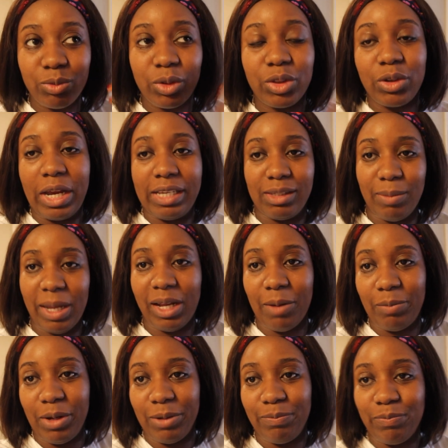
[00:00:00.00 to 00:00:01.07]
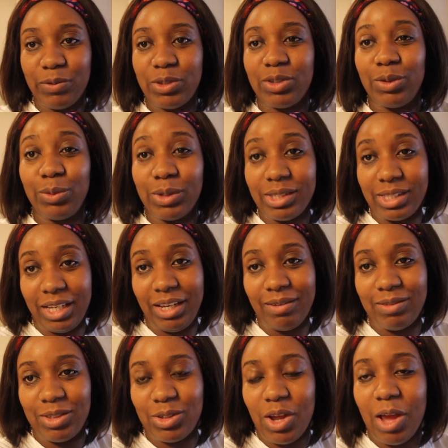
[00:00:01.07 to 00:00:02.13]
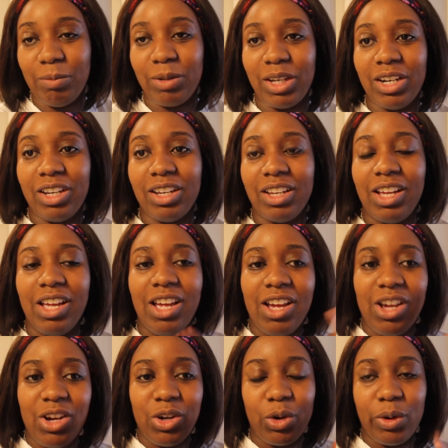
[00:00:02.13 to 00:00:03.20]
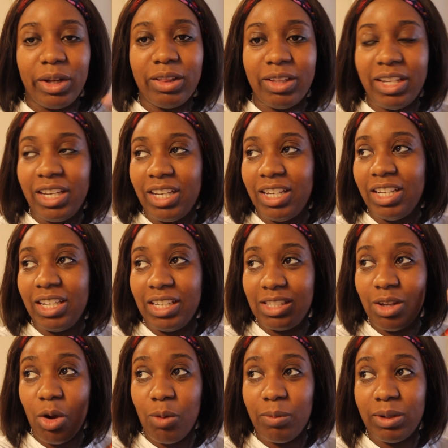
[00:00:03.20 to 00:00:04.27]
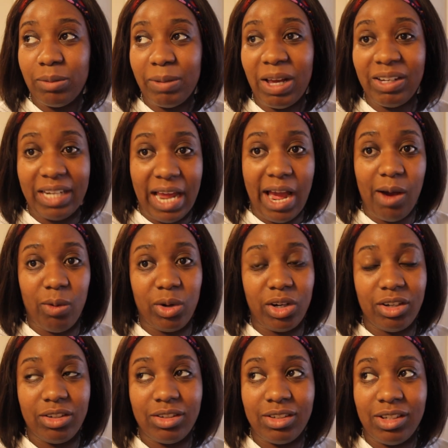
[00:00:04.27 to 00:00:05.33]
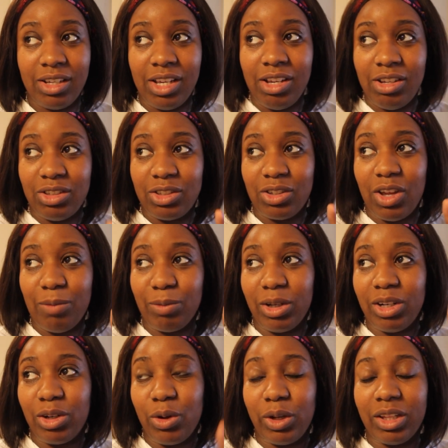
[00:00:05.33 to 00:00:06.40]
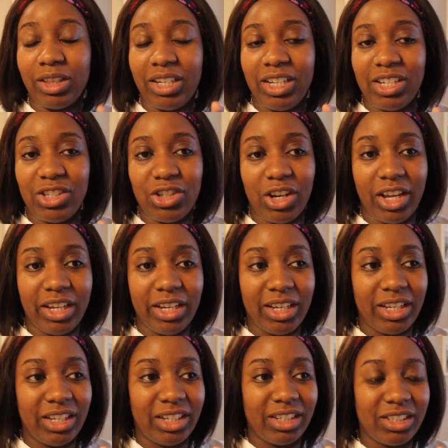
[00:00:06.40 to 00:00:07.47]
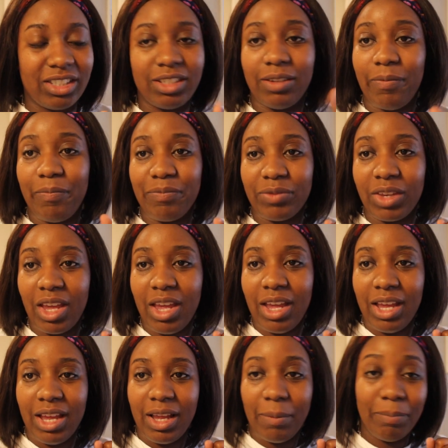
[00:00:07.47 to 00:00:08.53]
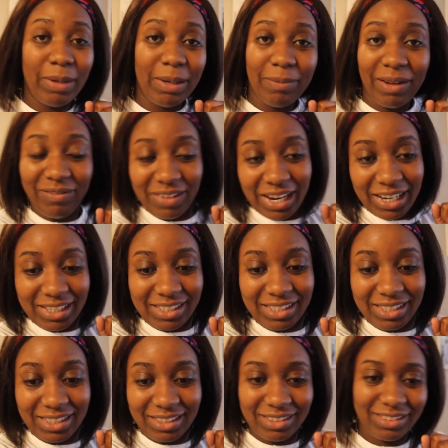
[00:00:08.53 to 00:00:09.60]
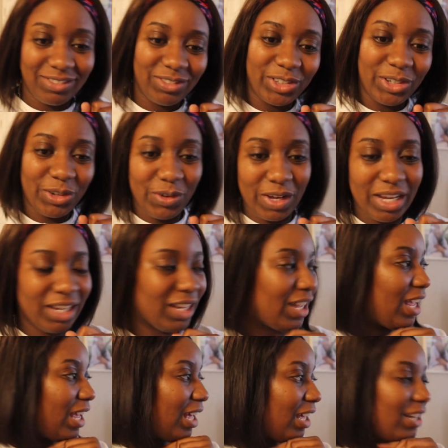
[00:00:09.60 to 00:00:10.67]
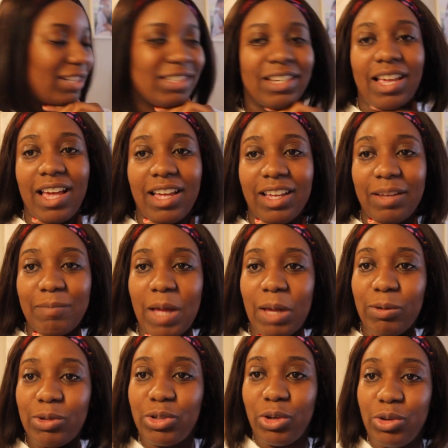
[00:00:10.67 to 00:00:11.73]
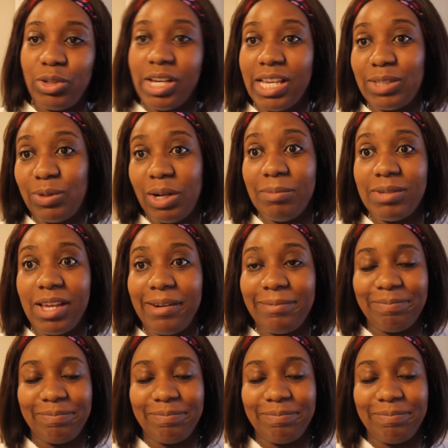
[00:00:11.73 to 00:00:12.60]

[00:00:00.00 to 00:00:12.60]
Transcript: with crazy makeup on, so we'll see. So I'm gonna quickly, he's home in about an hour, so I'm gonna quickly try and beat my face real quick, and um, I'll show you guys when I'm done.